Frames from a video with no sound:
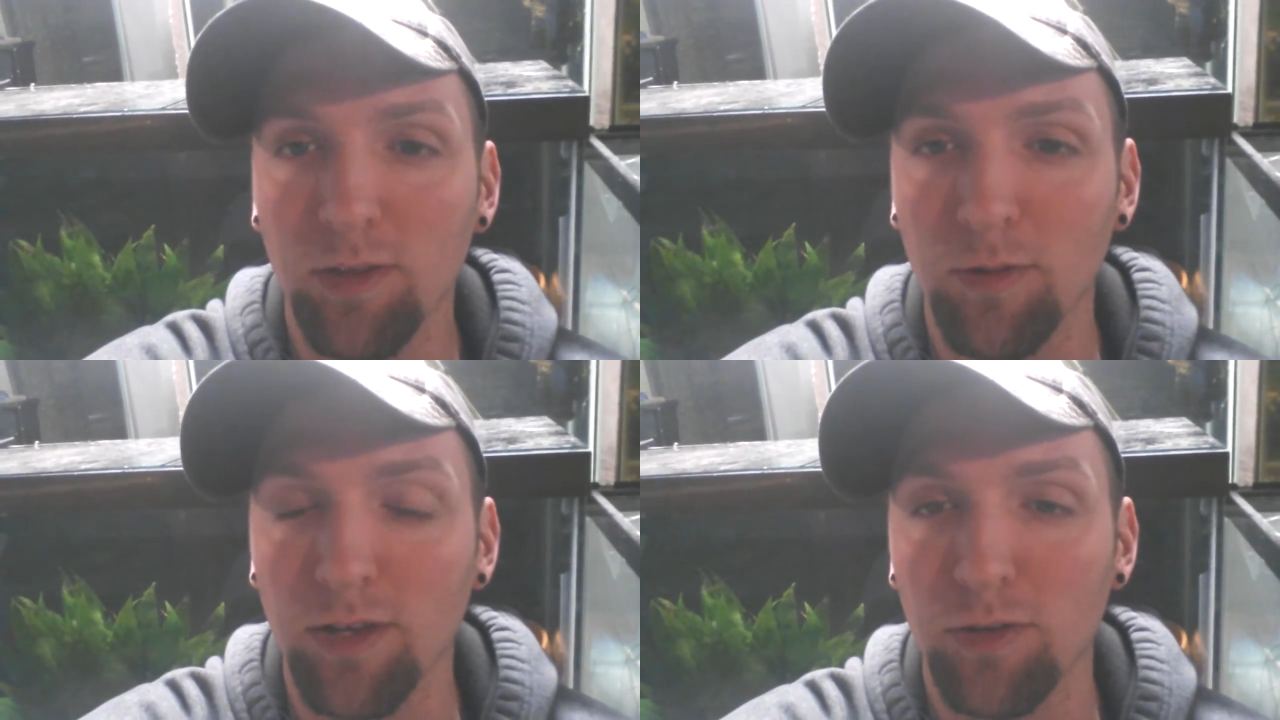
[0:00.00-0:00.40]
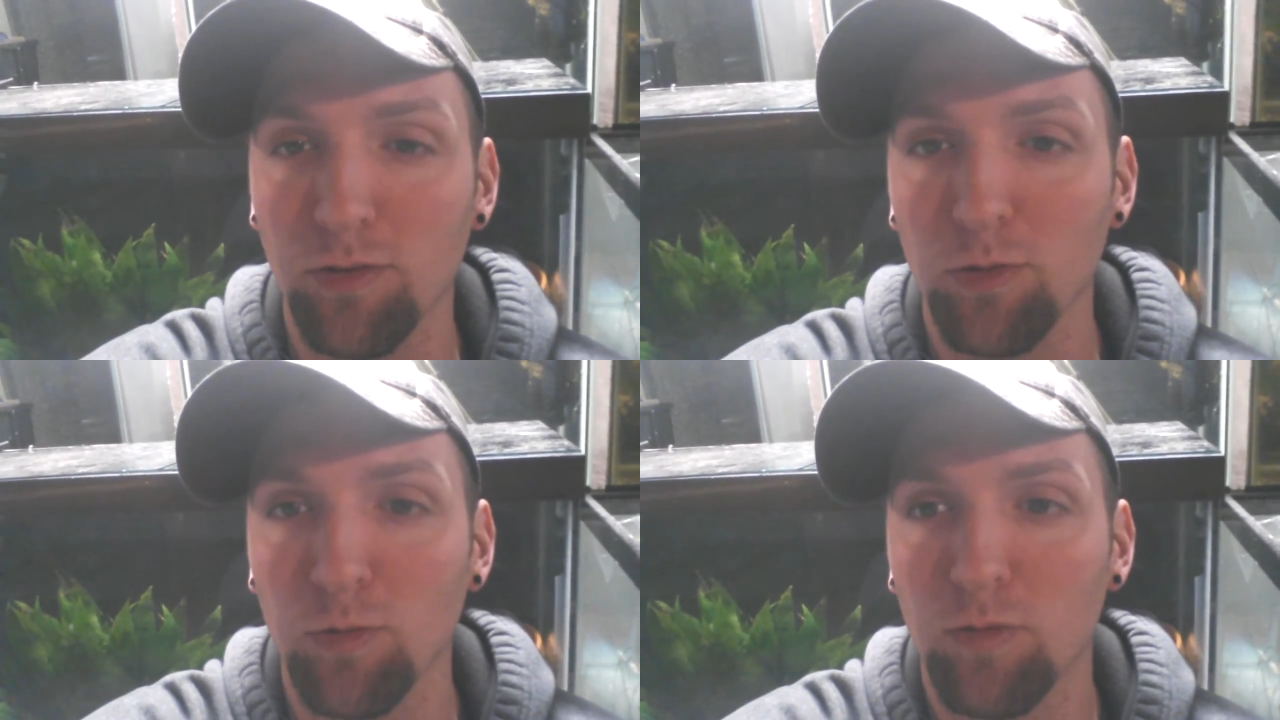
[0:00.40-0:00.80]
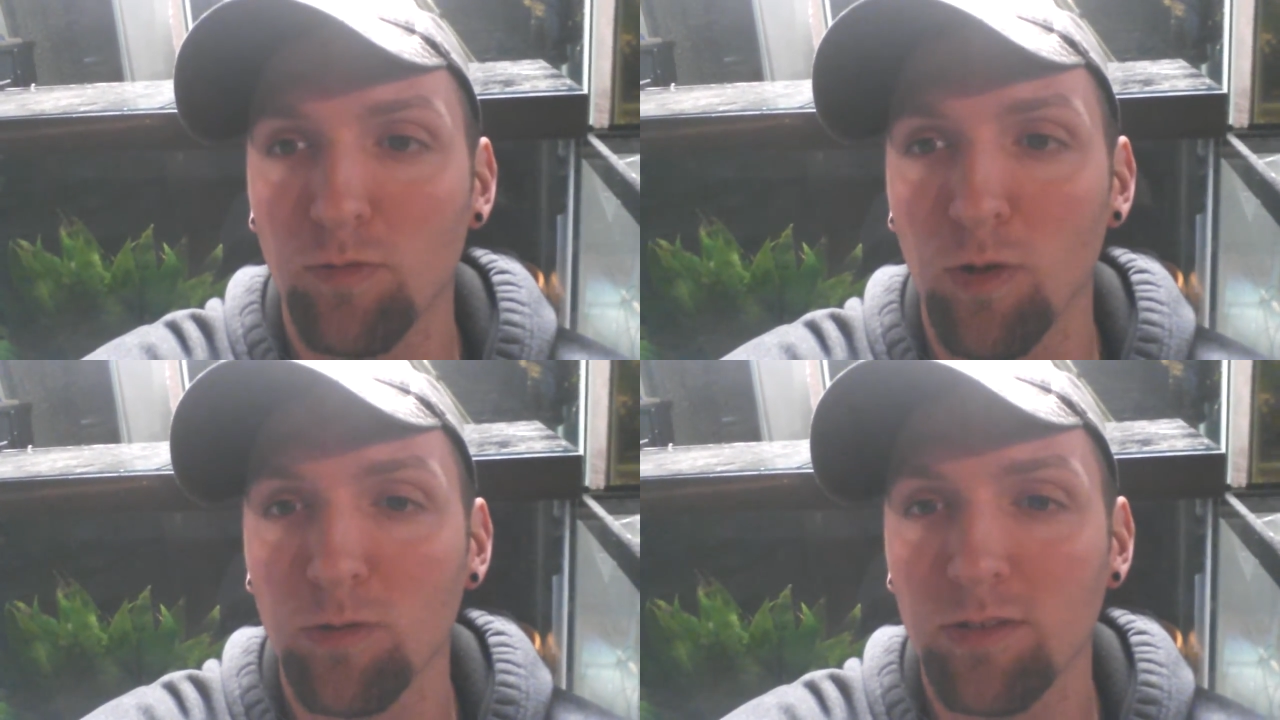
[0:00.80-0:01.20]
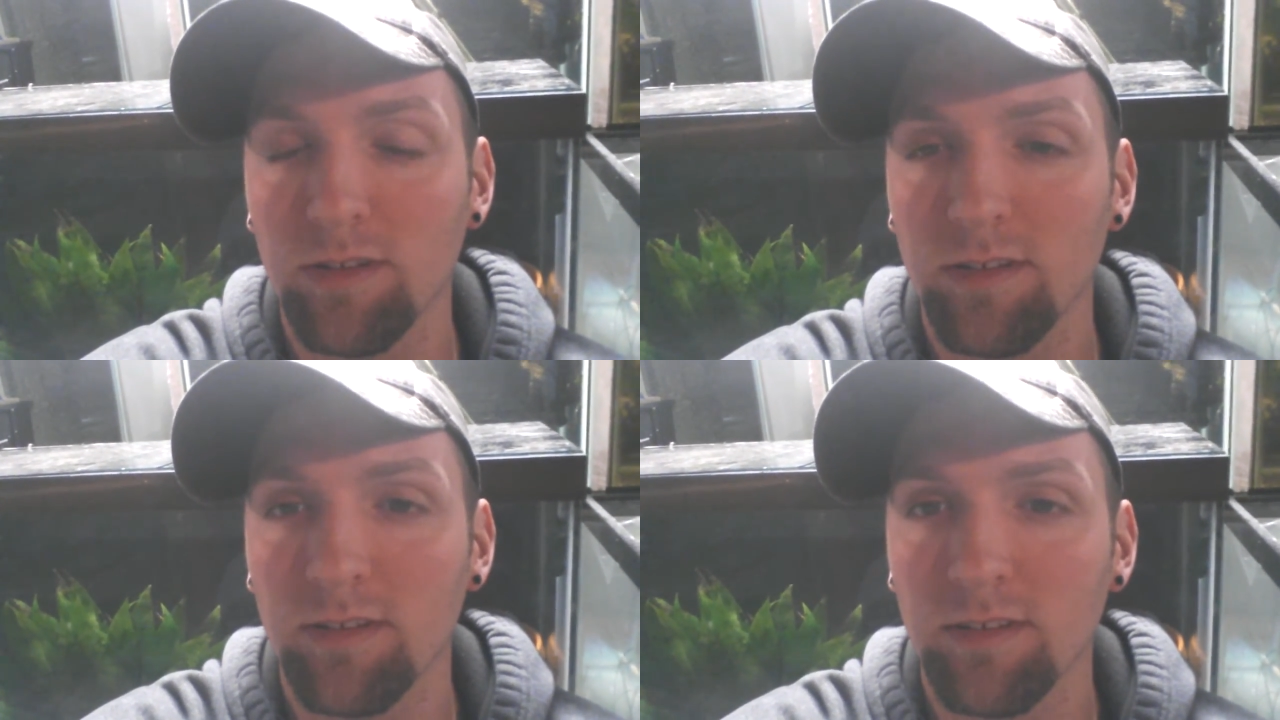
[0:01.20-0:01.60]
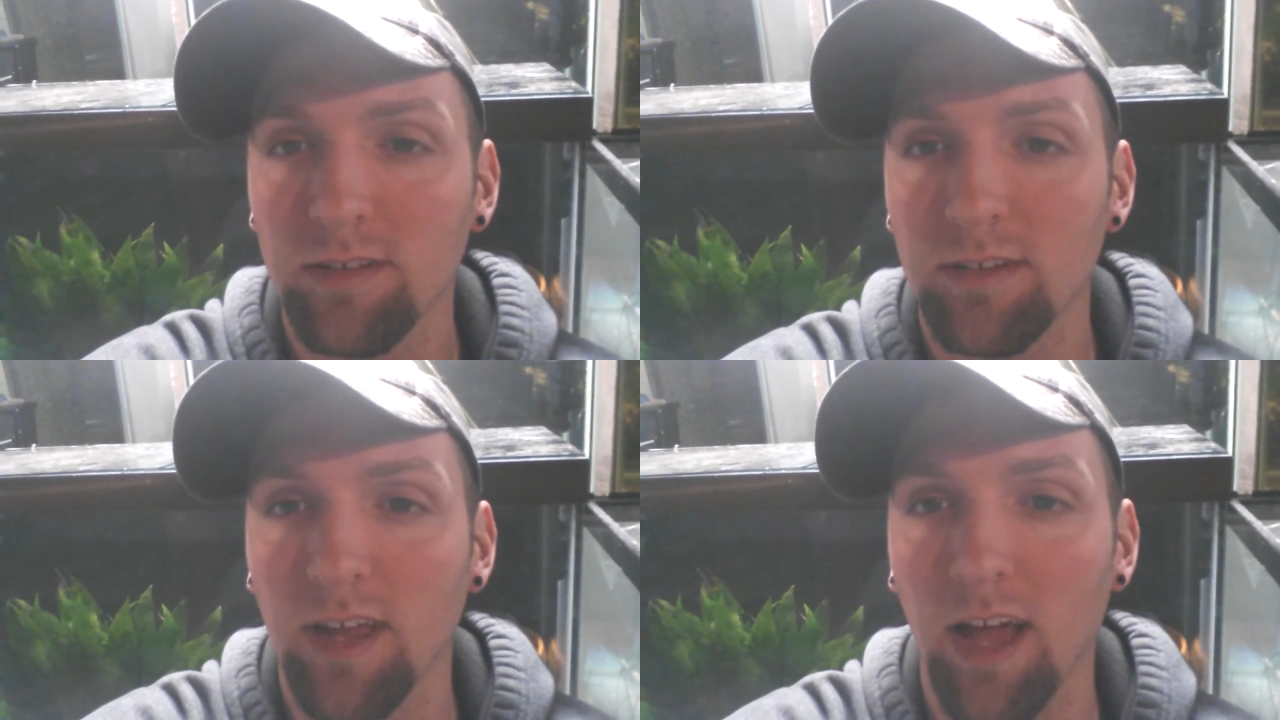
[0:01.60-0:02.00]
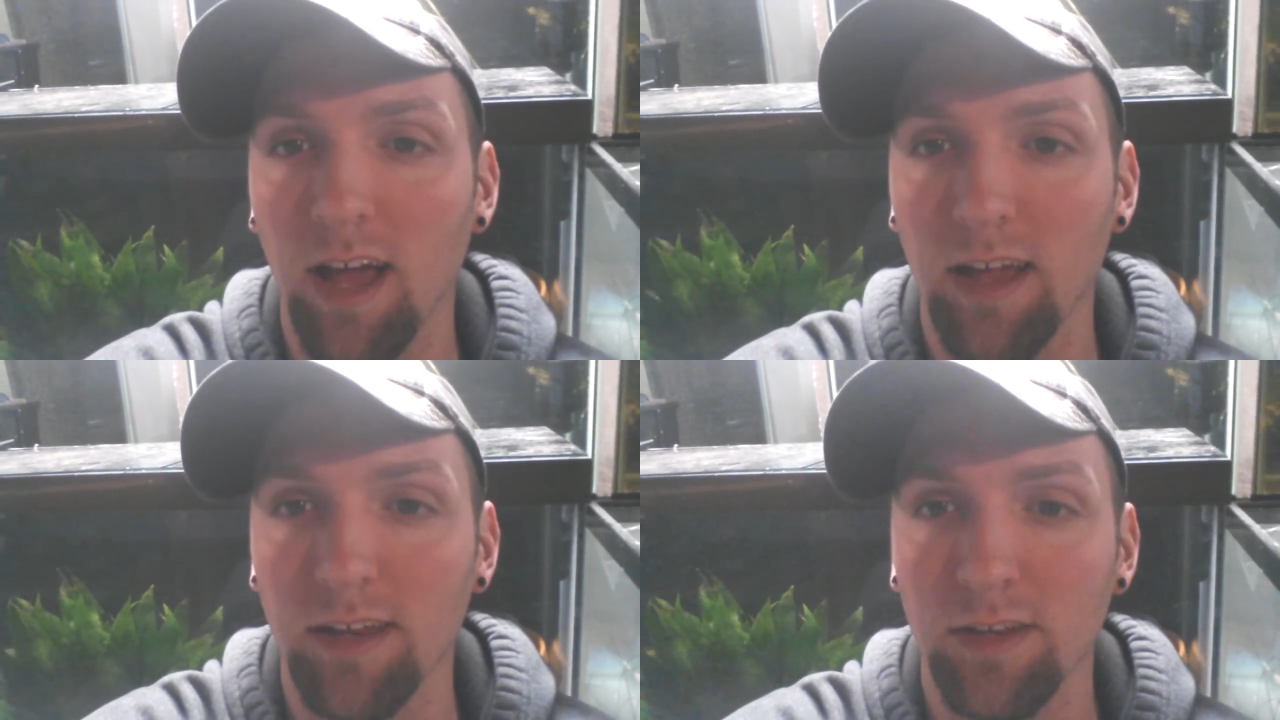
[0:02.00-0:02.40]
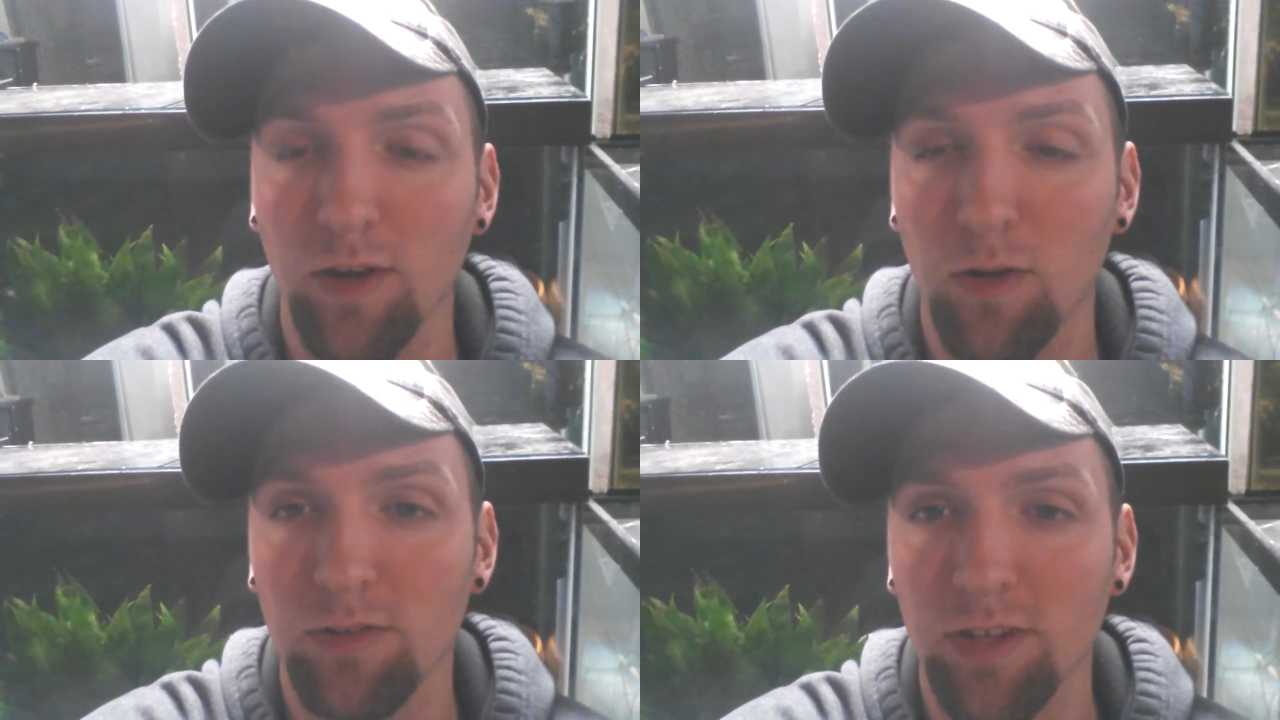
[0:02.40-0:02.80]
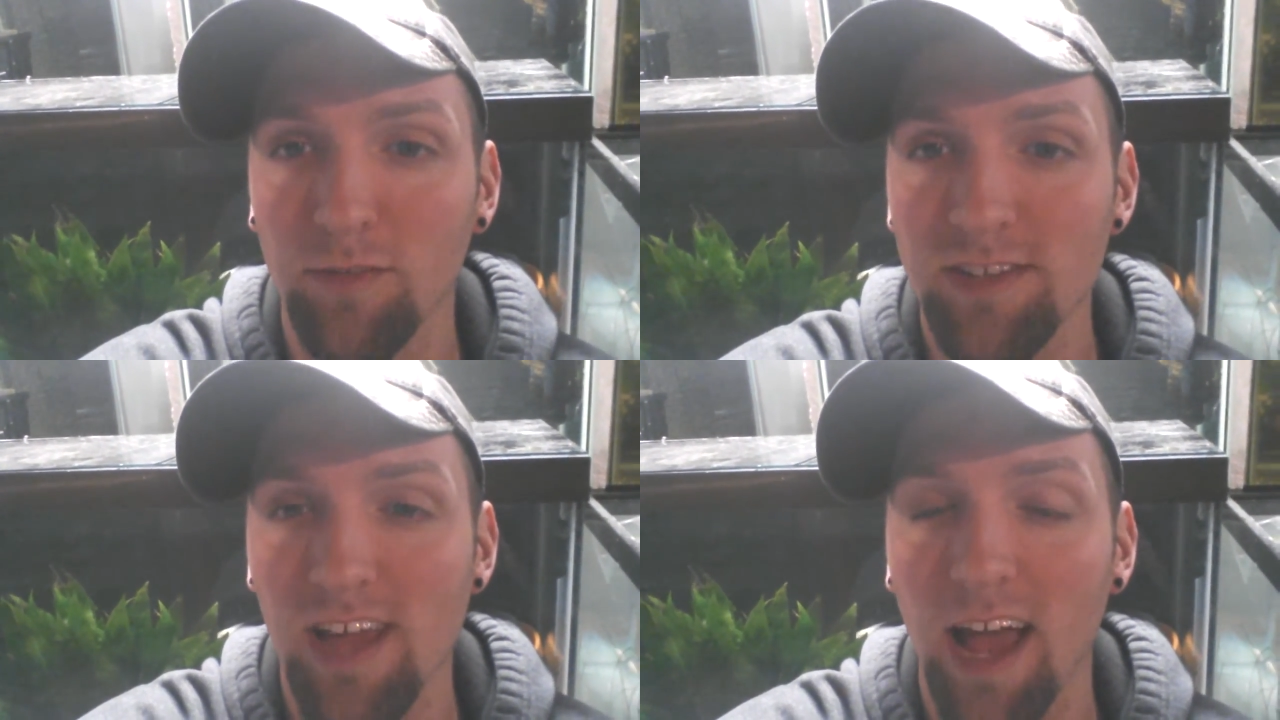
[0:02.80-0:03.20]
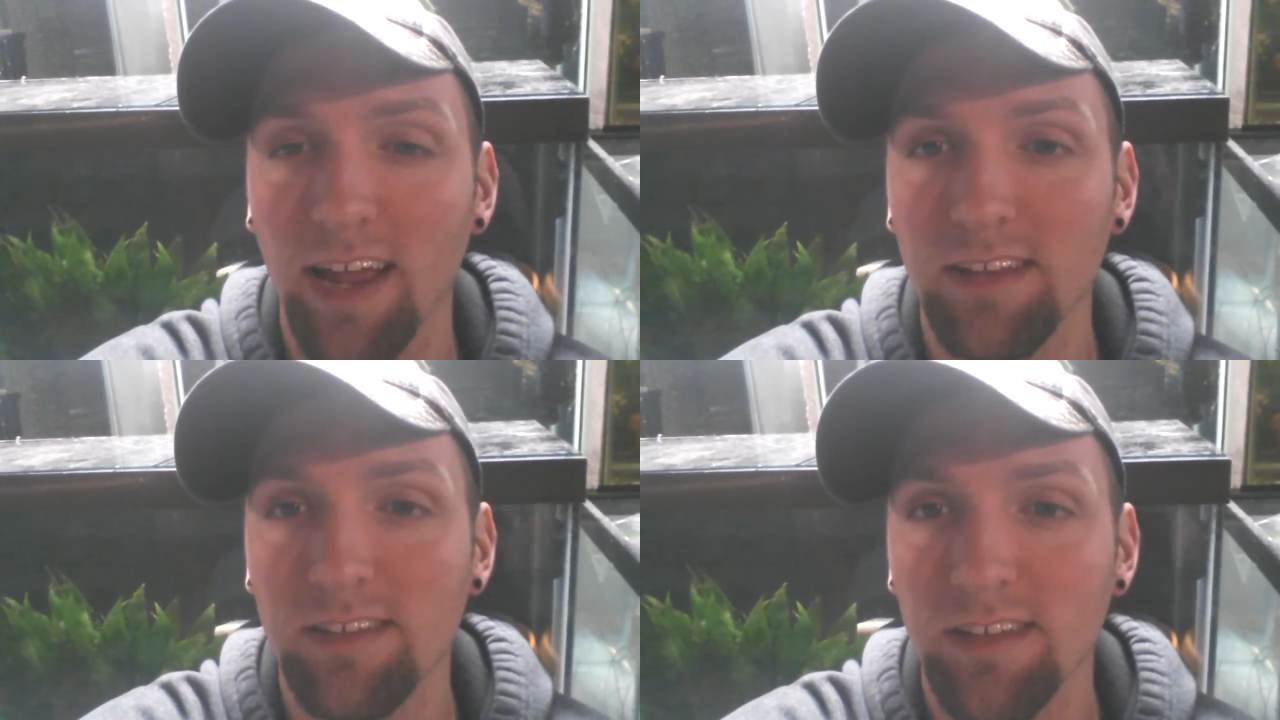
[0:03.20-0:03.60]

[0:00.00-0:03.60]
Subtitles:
You can do frozen, silver sides